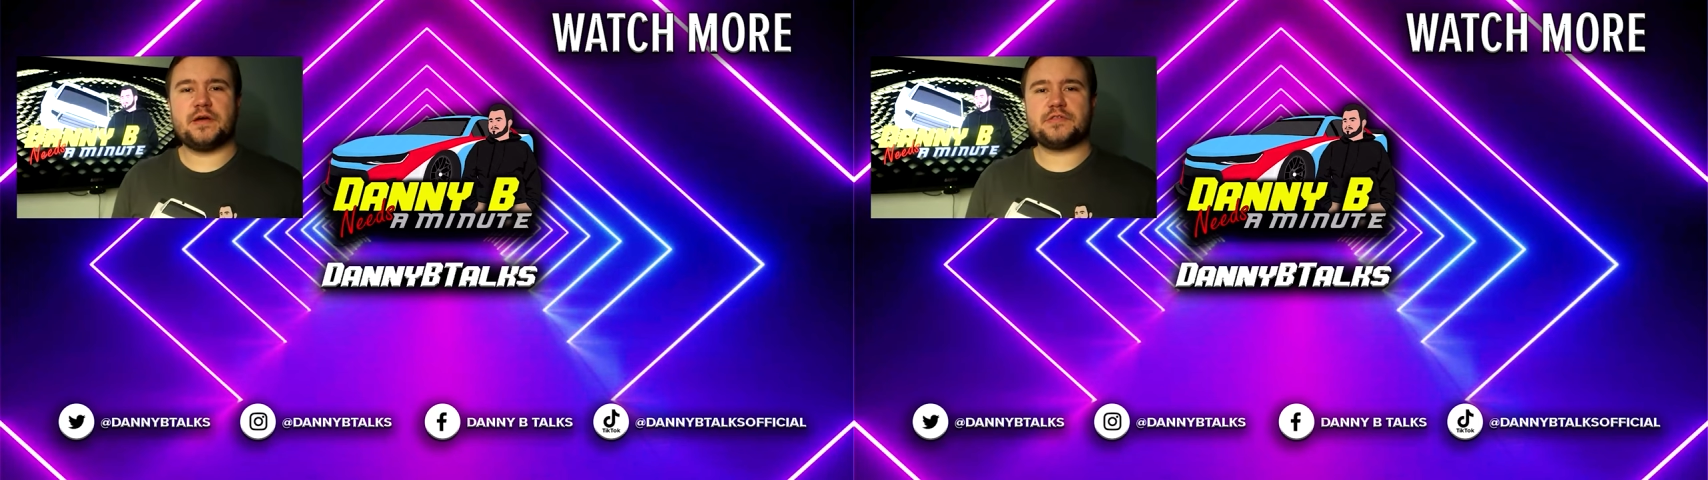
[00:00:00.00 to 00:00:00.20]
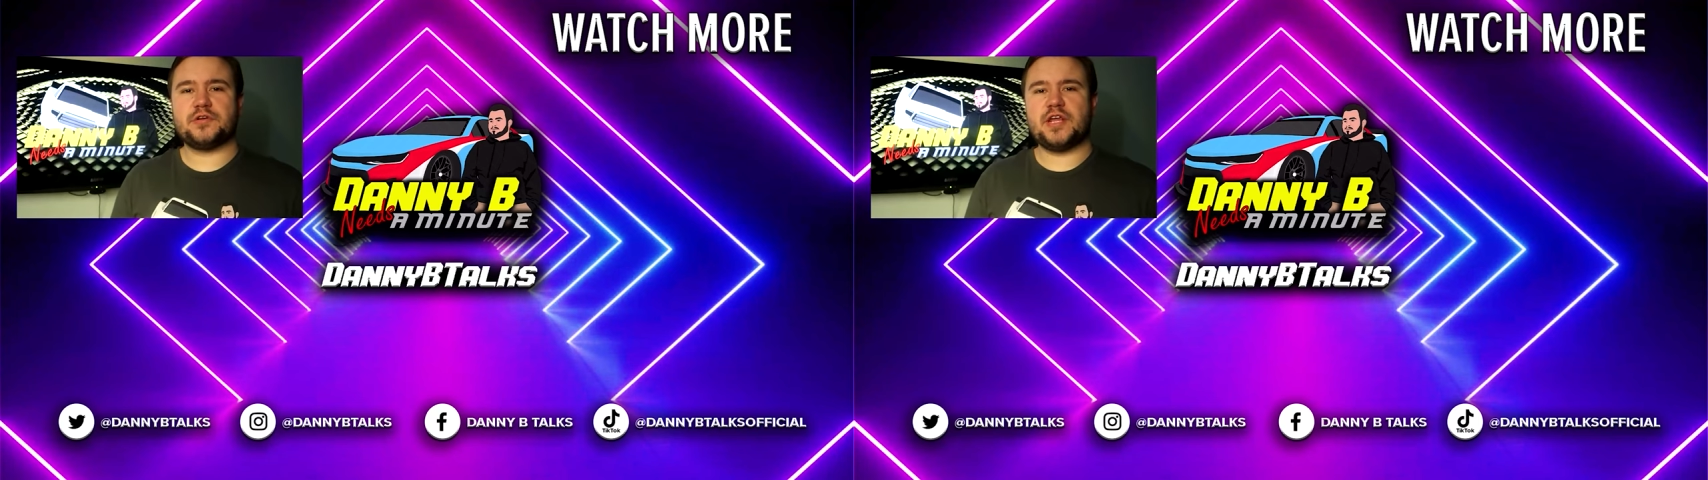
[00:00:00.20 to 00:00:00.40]

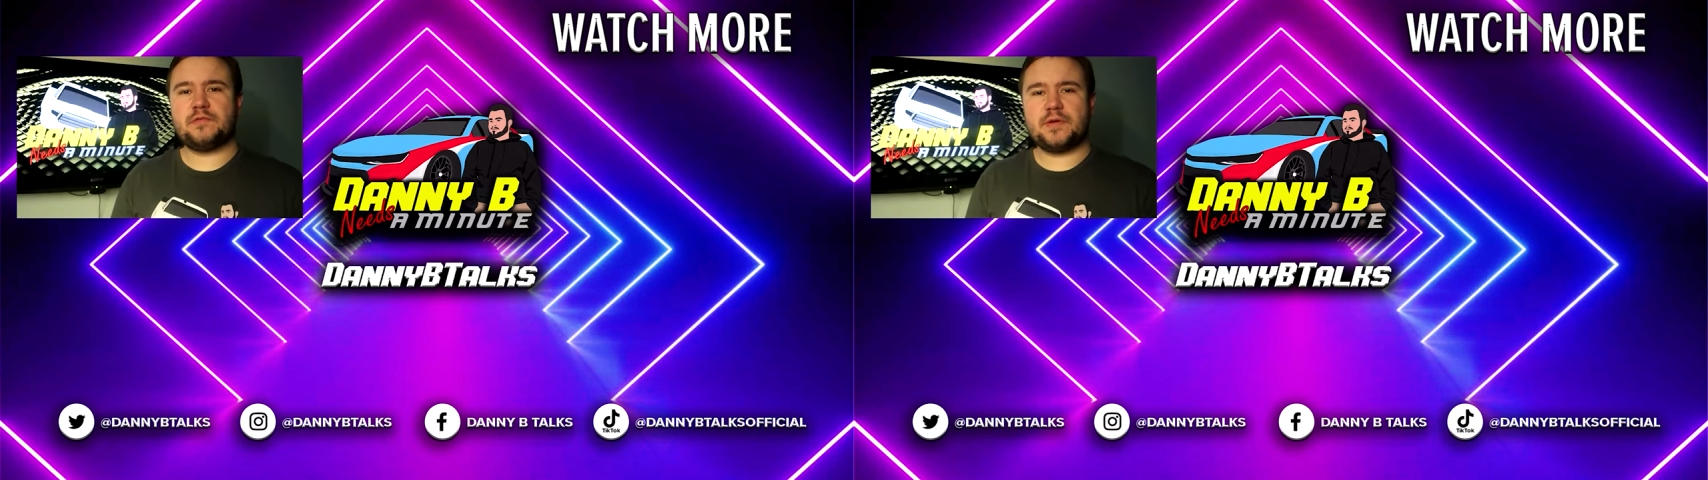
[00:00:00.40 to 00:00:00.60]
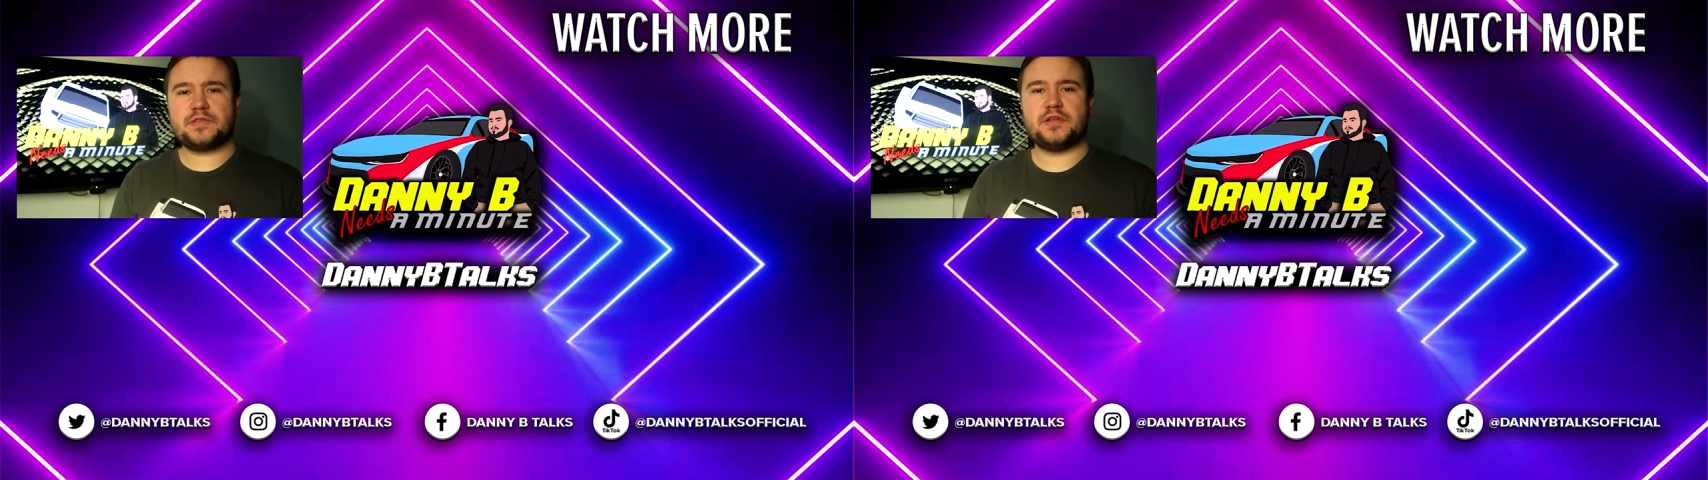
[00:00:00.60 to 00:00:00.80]
bell so you
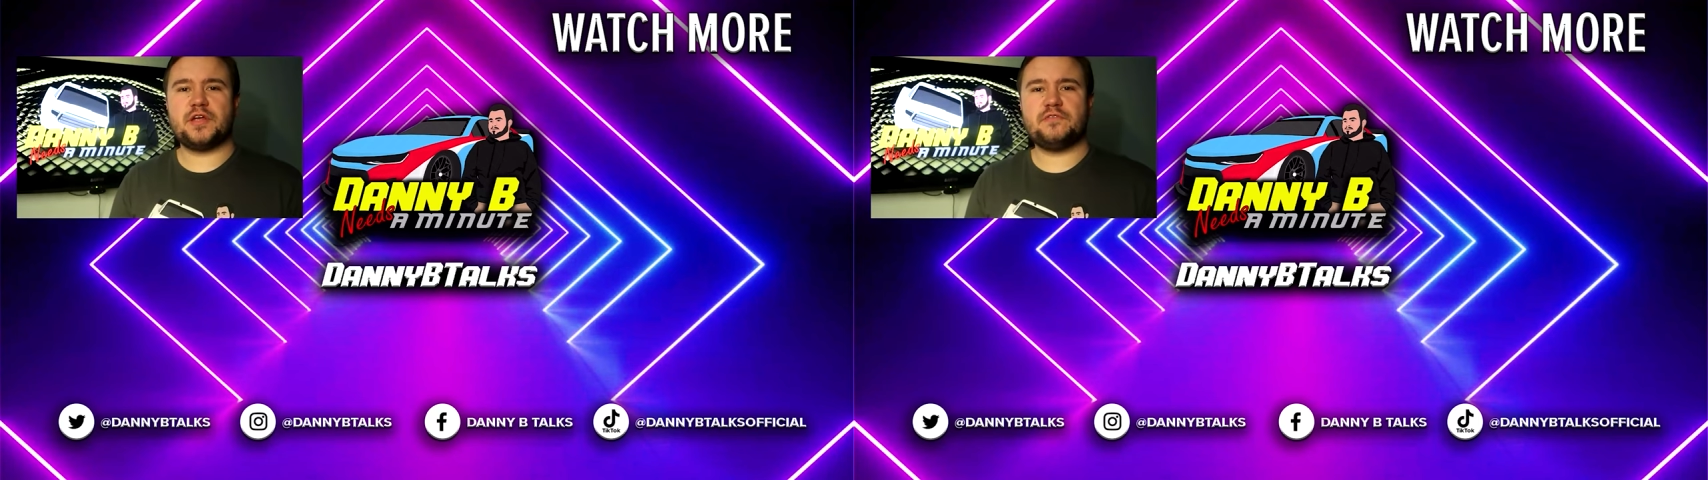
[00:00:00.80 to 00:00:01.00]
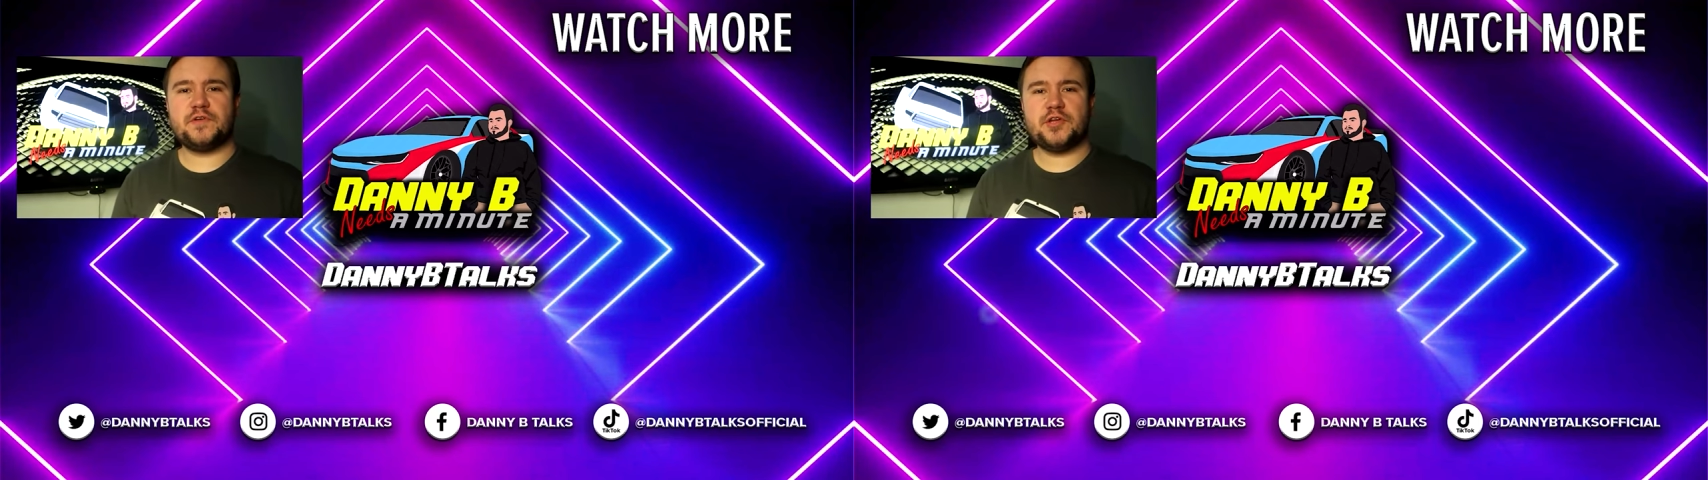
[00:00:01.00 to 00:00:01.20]
never miss
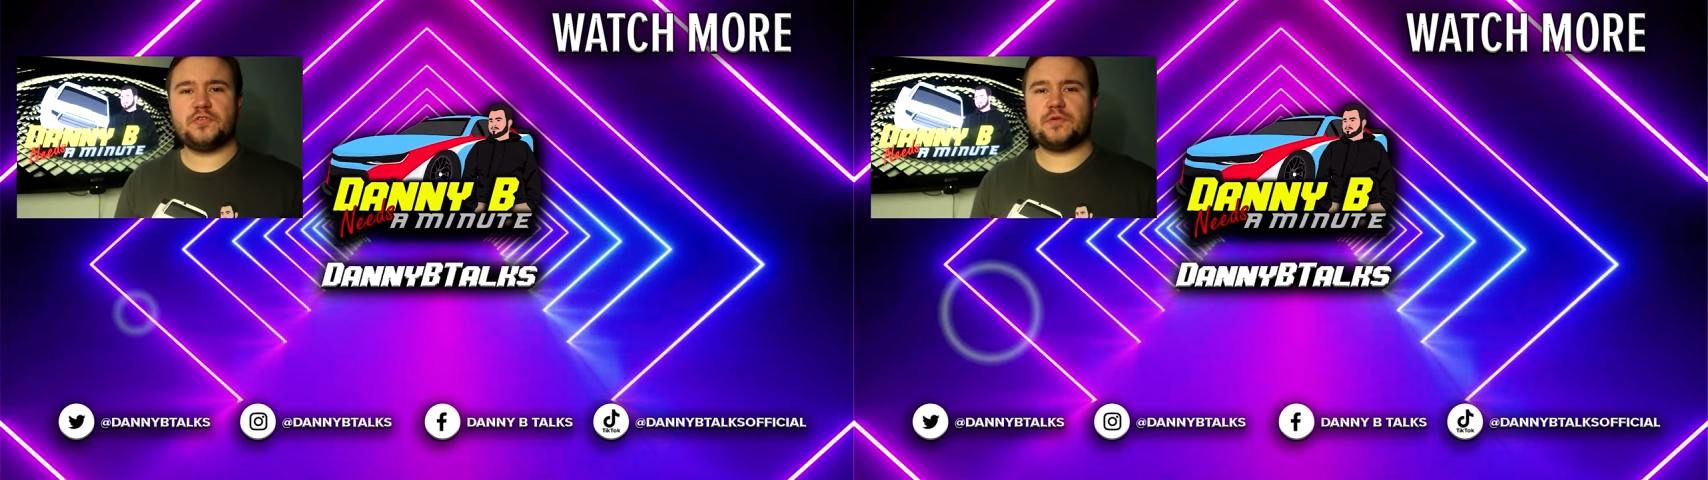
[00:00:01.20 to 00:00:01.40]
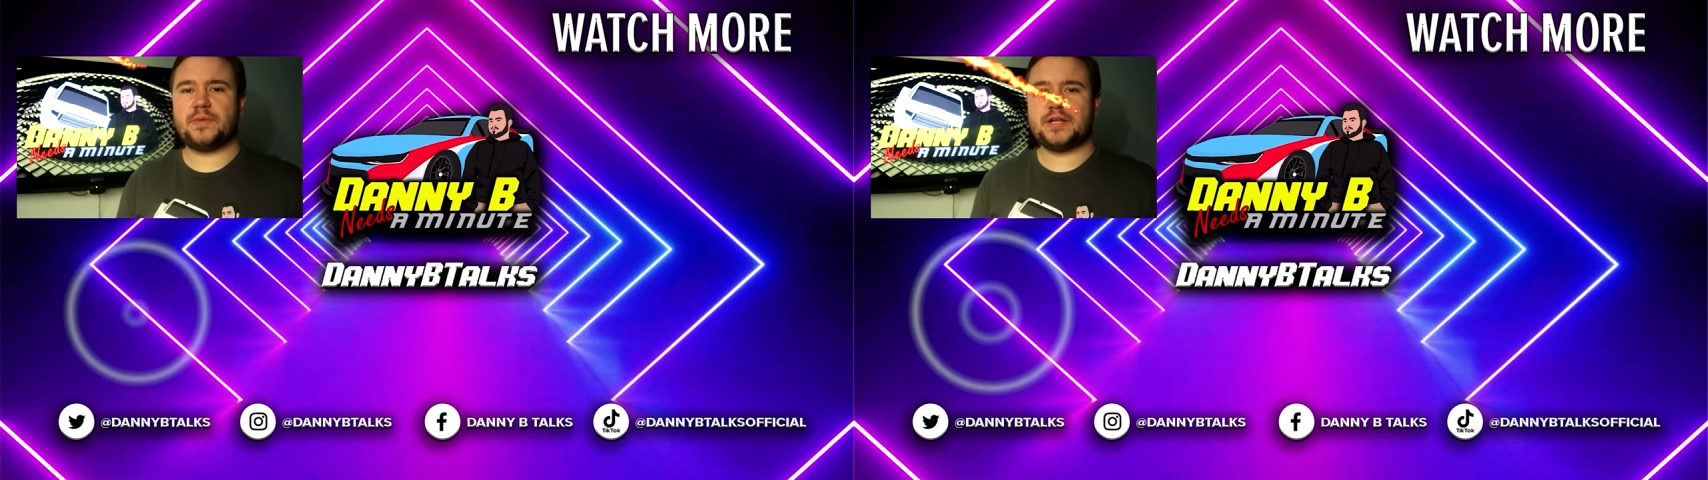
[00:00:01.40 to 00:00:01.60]
another
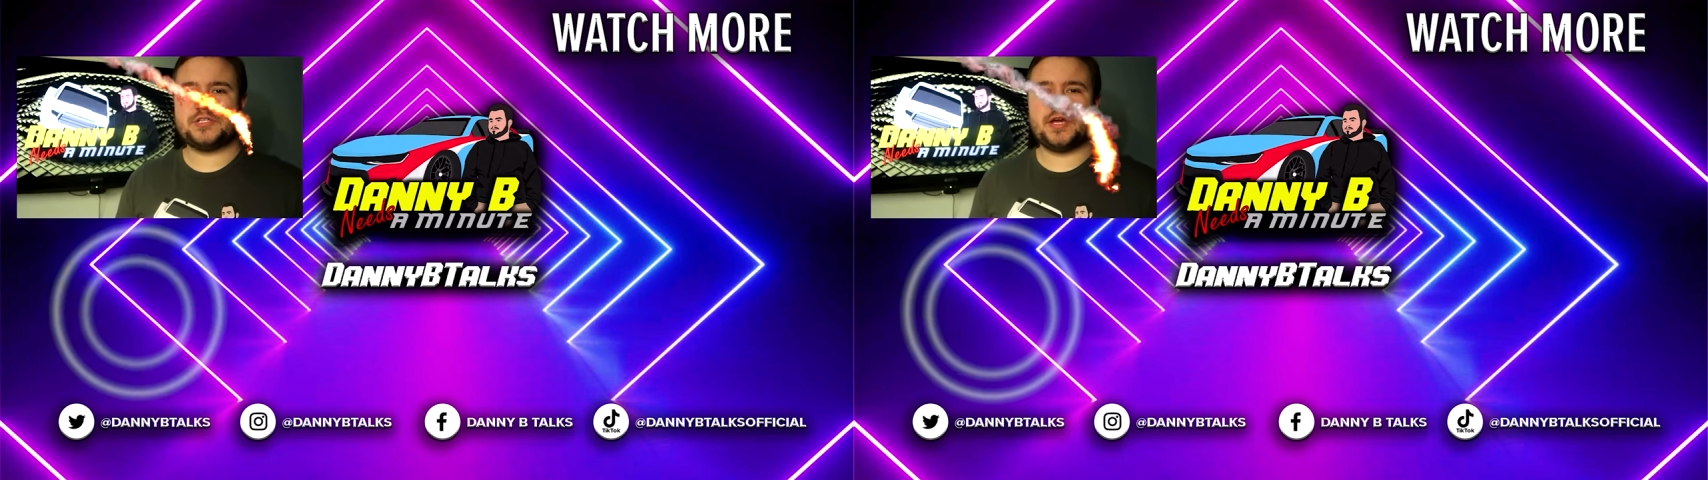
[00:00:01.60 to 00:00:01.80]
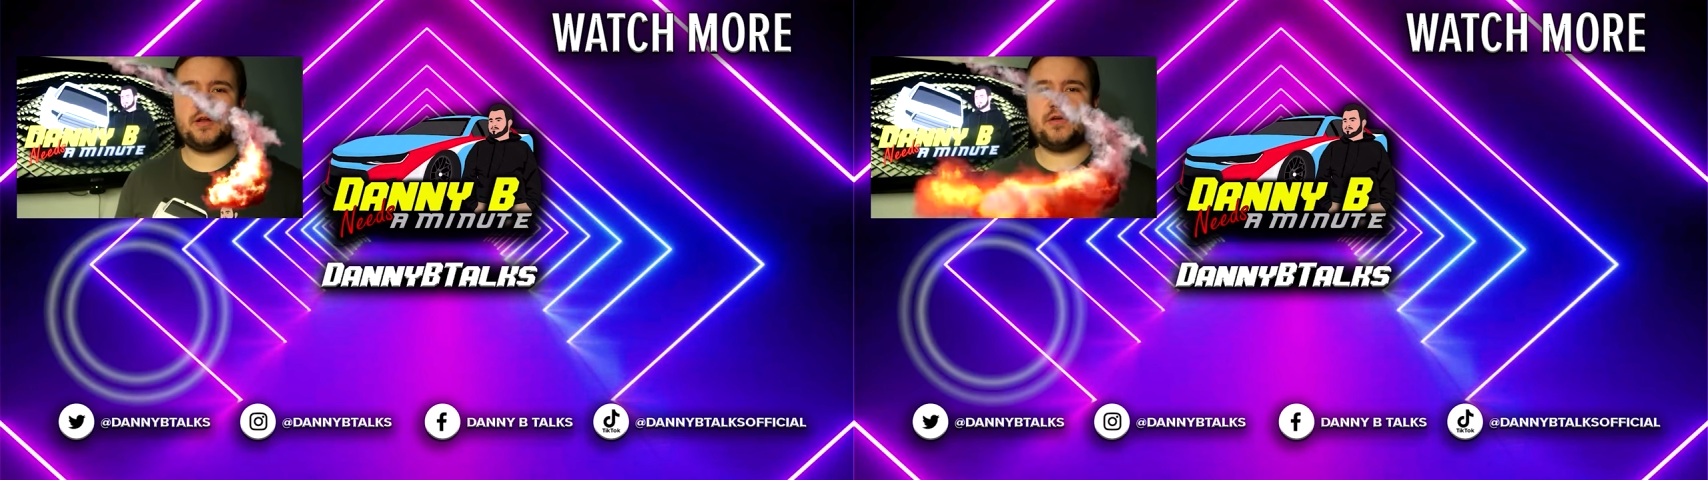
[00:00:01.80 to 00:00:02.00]
video from my
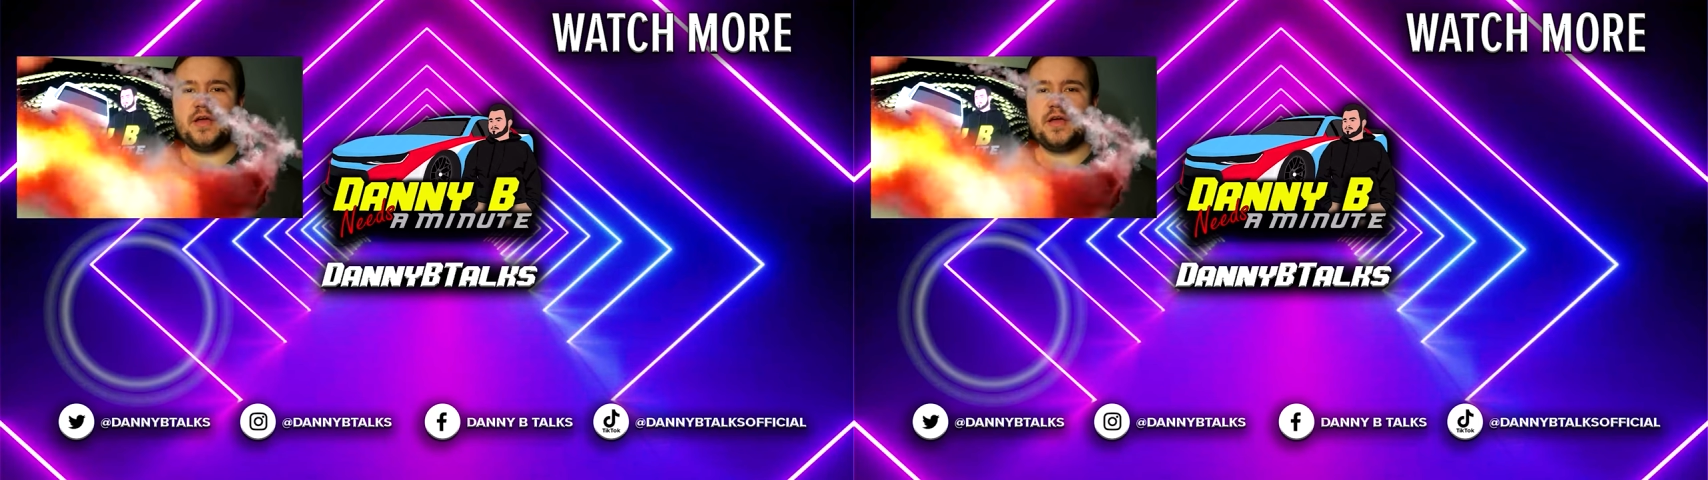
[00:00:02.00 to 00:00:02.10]
channel.